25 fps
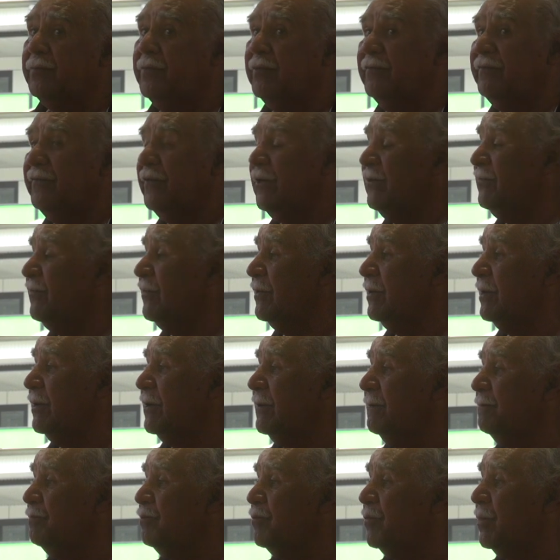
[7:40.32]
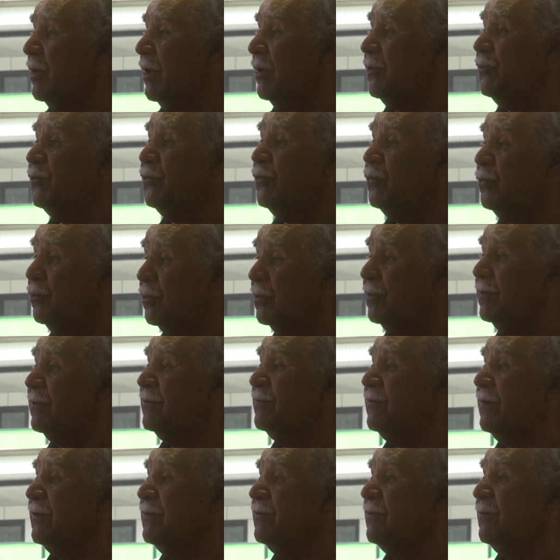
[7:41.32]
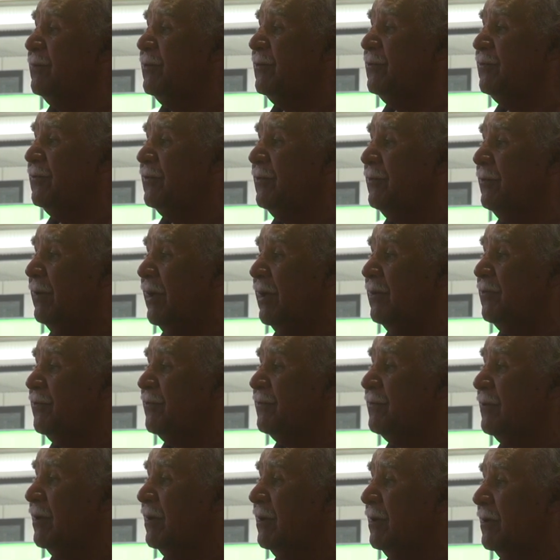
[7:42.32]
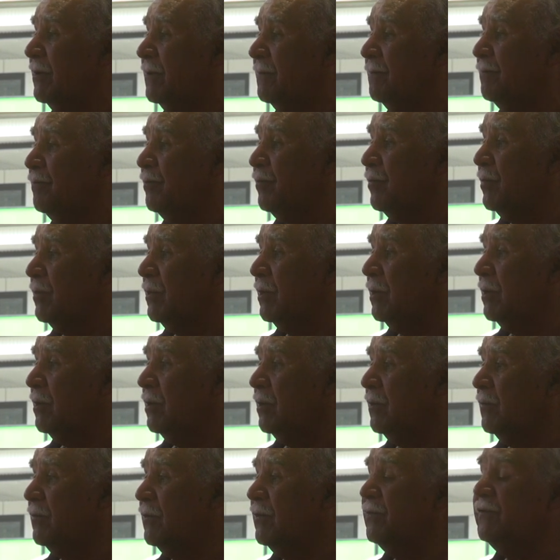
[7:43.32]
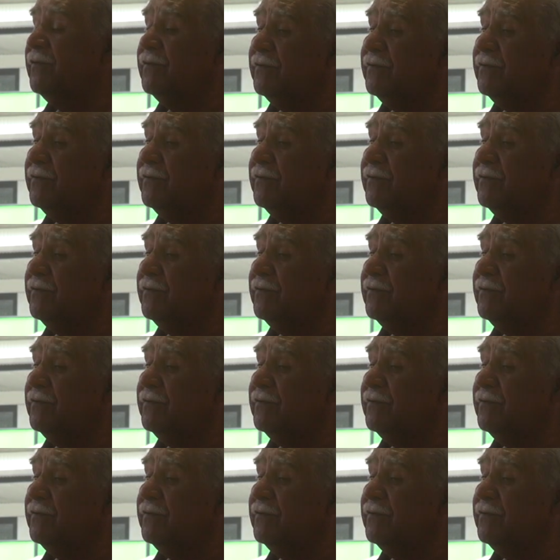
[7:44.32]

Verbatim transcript: professionally and tour this exhibition around Australia. This